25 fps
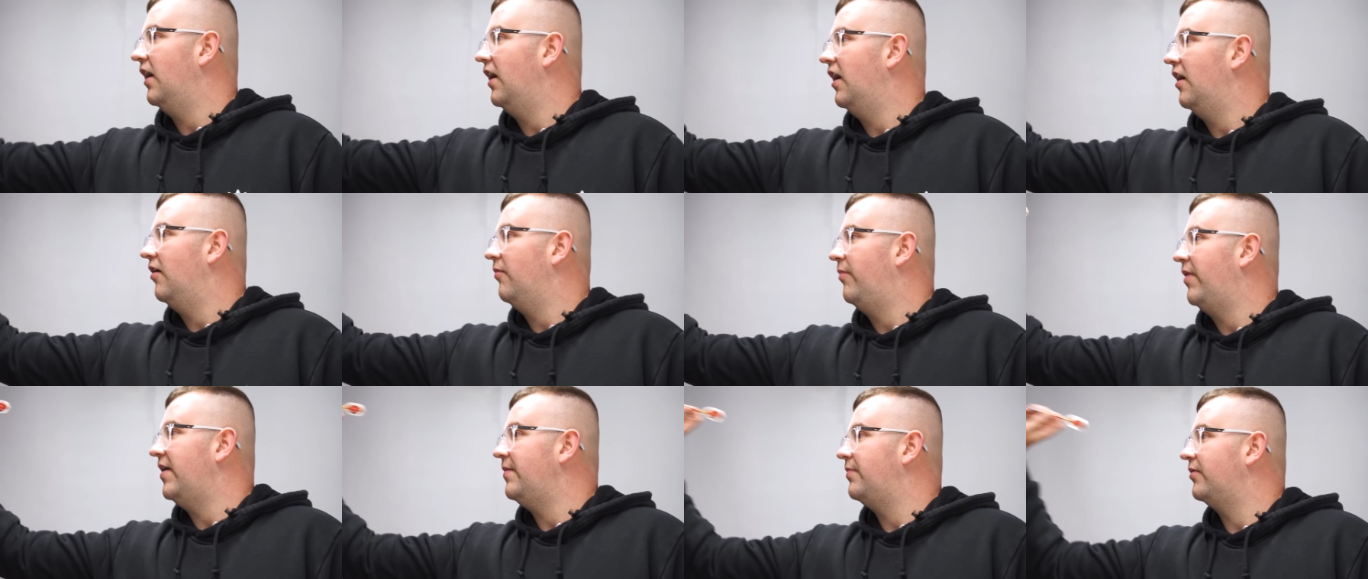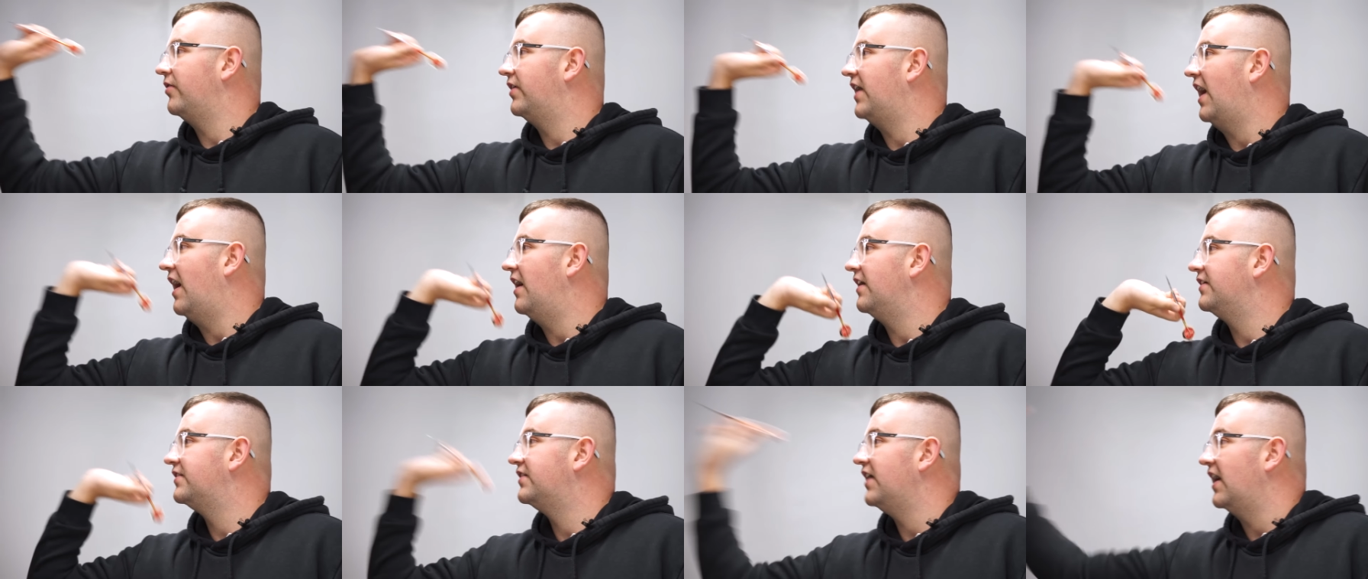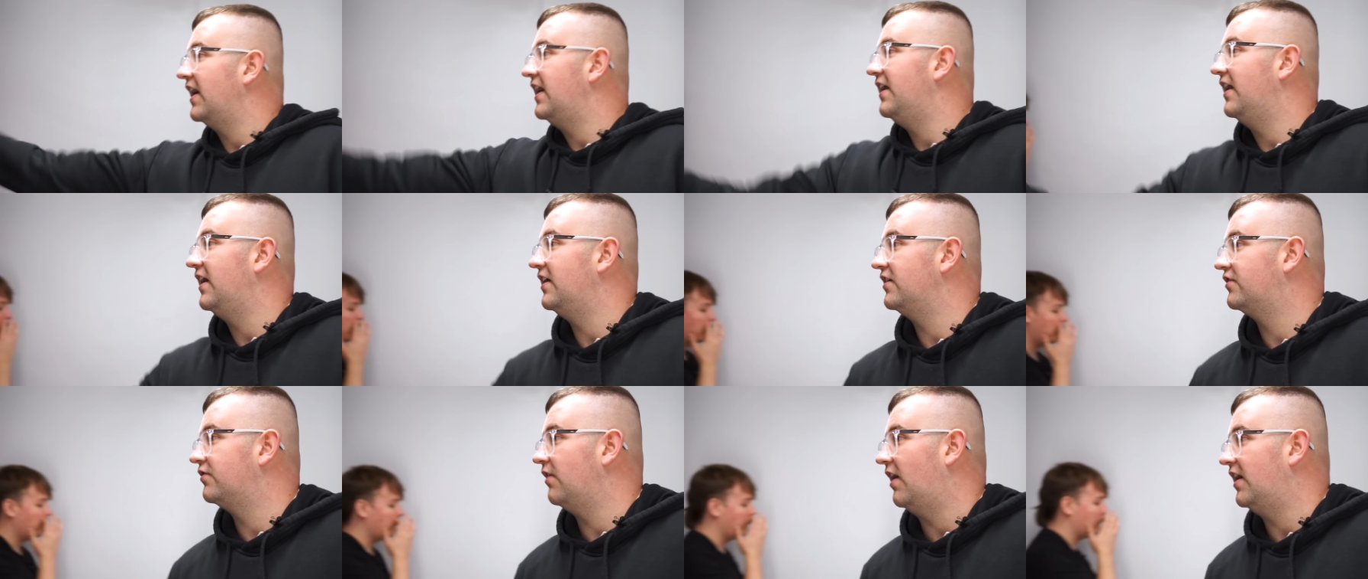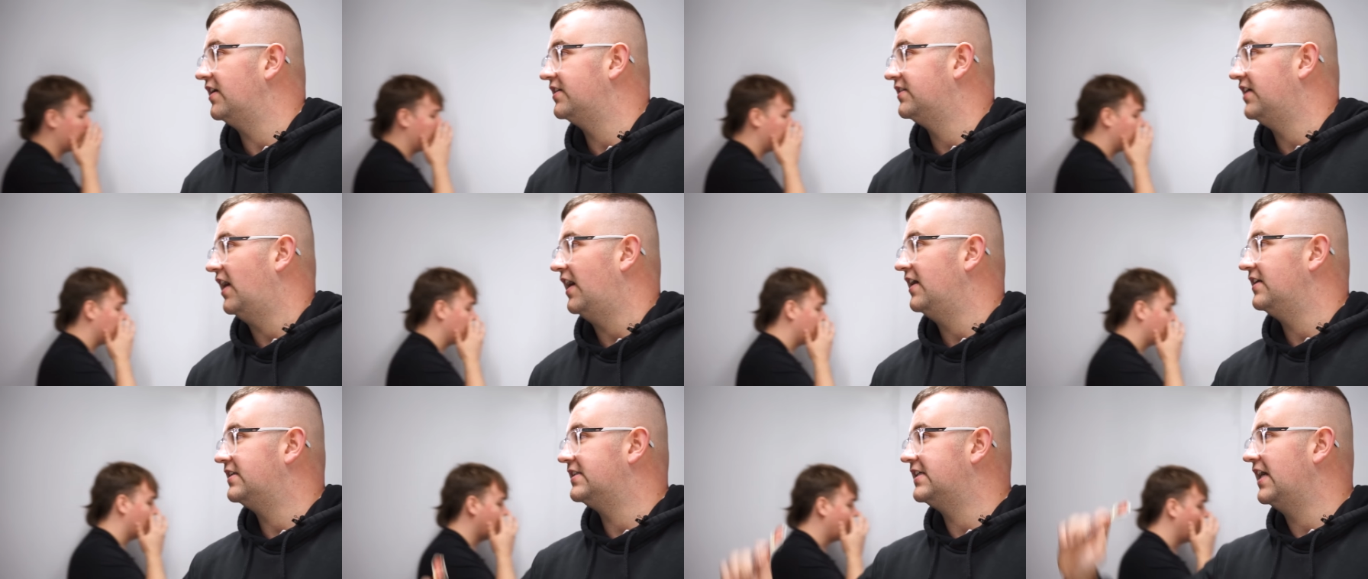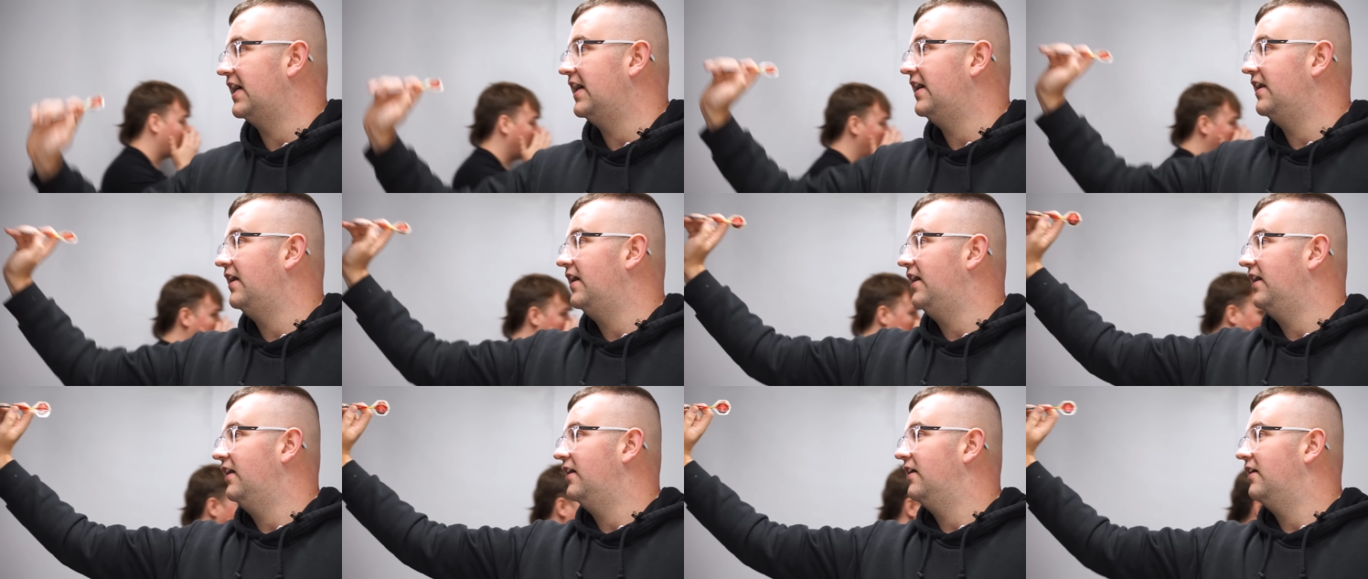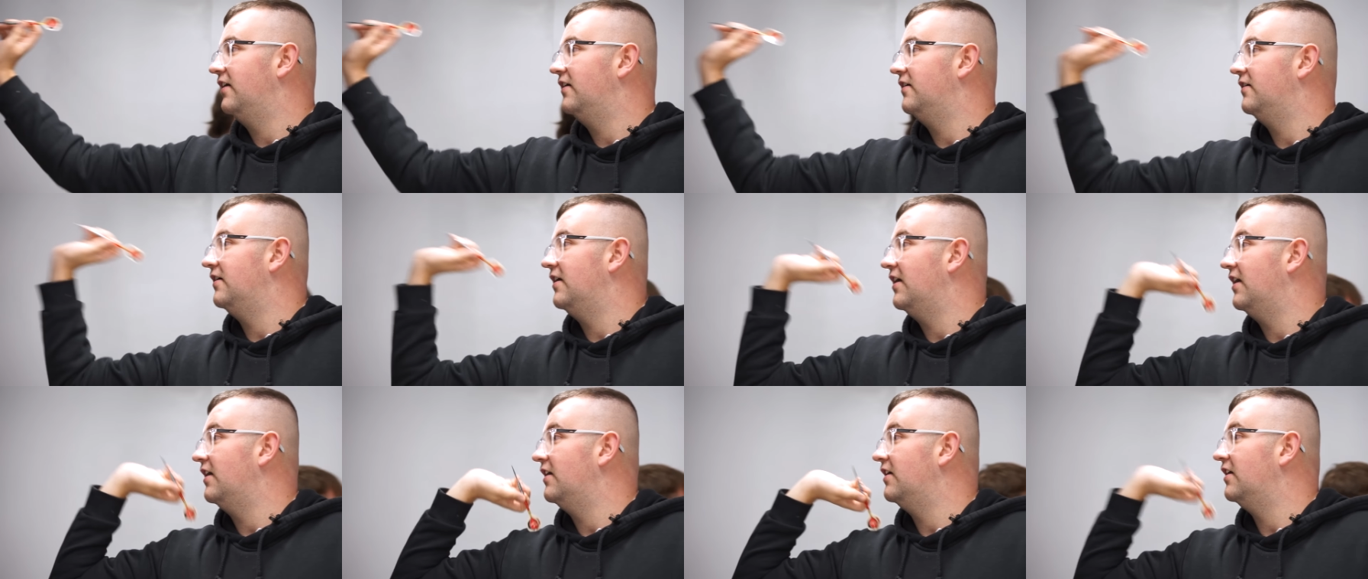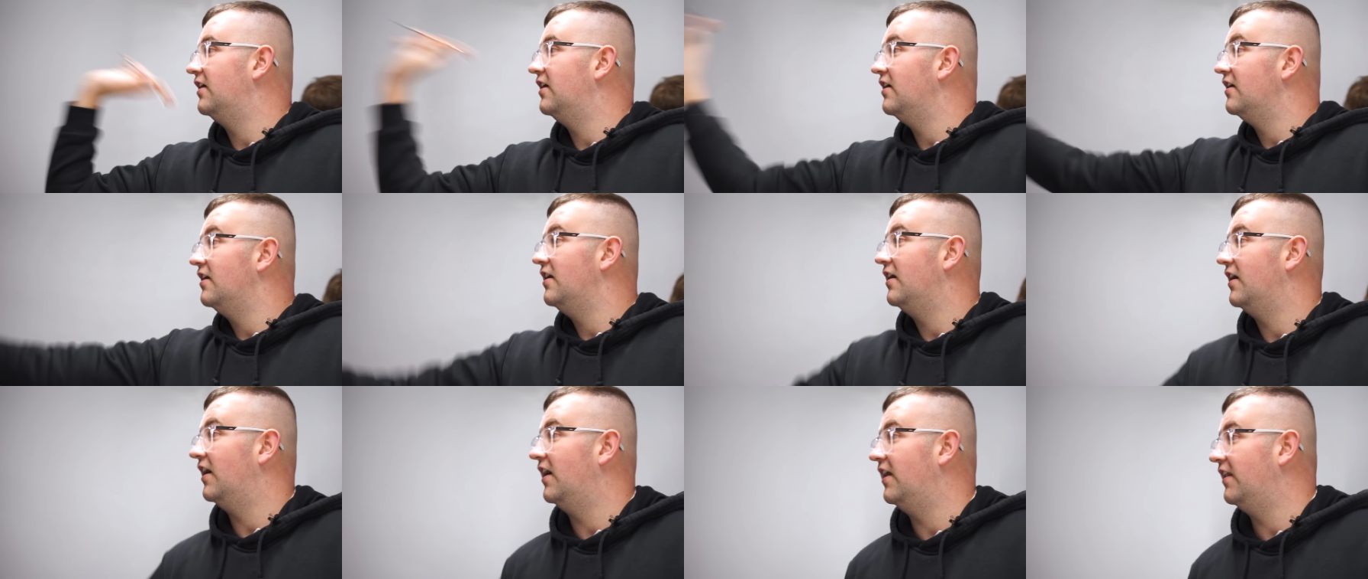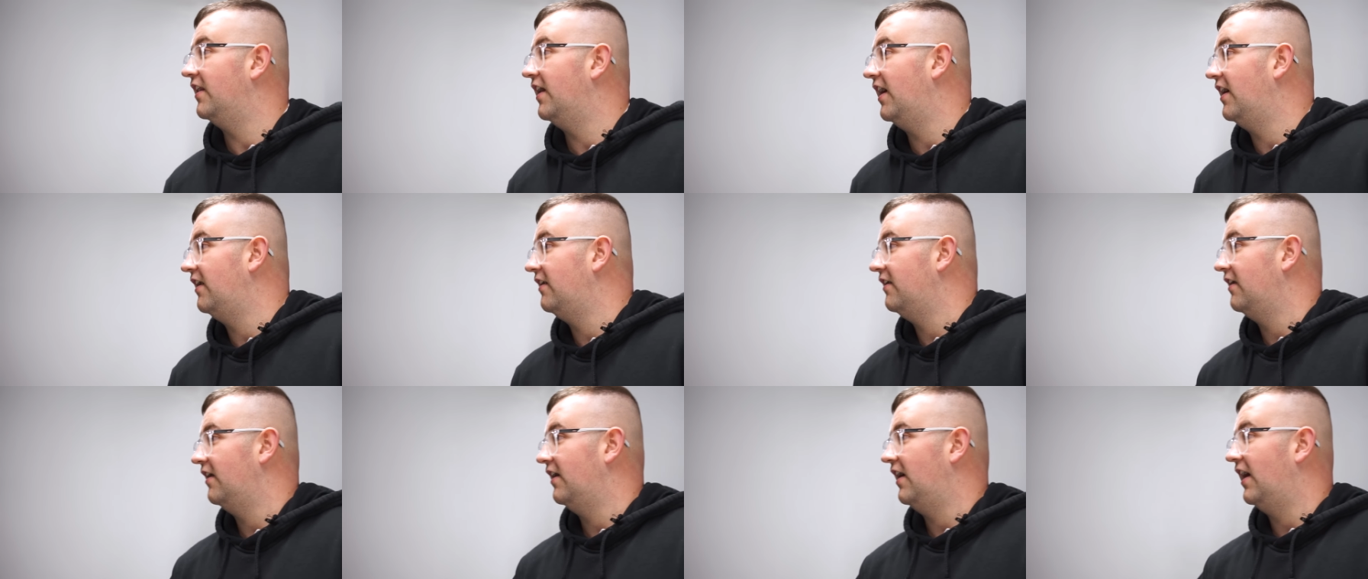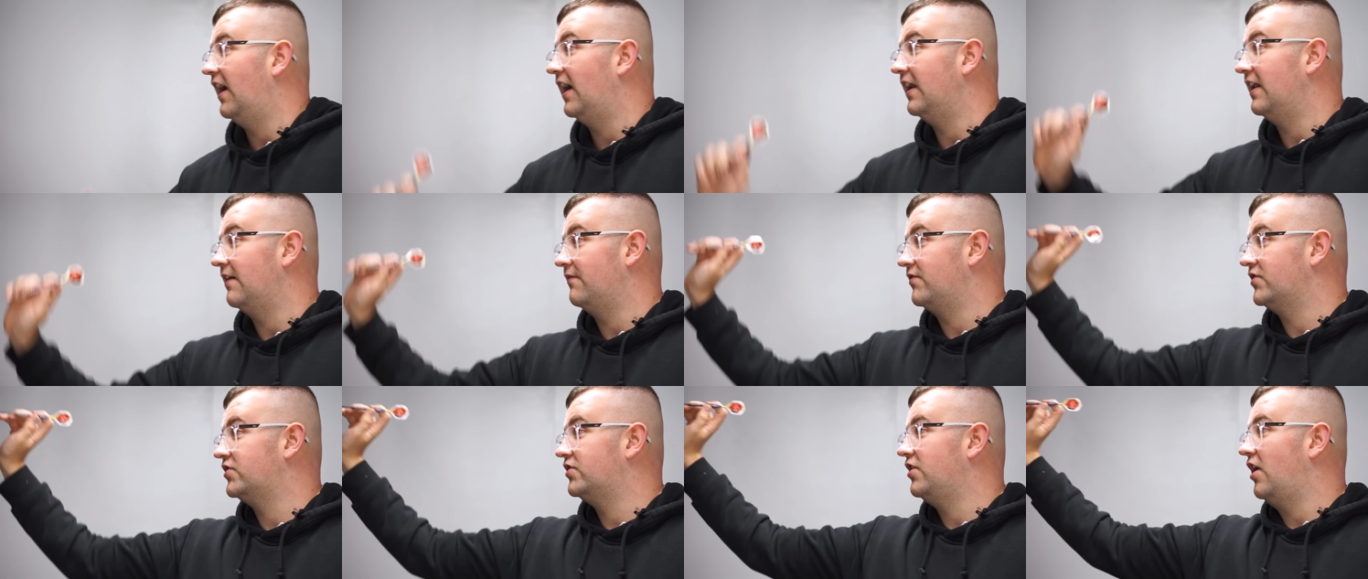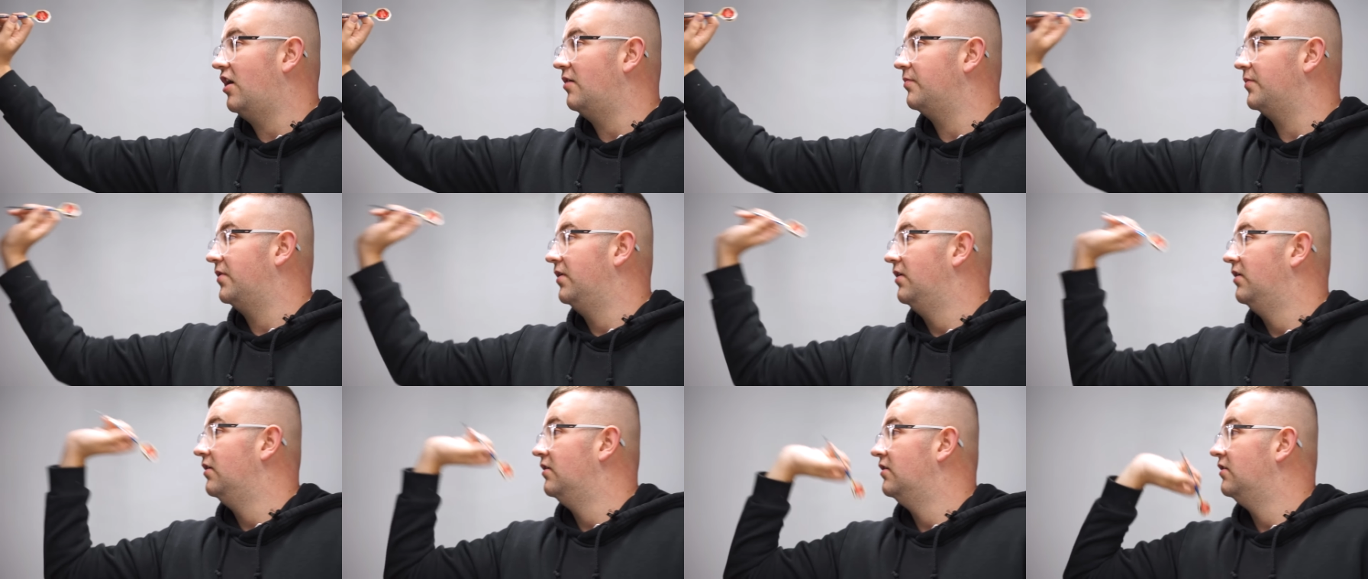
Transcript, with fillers: and people started saying it, so I started saying it, and then I never stopped.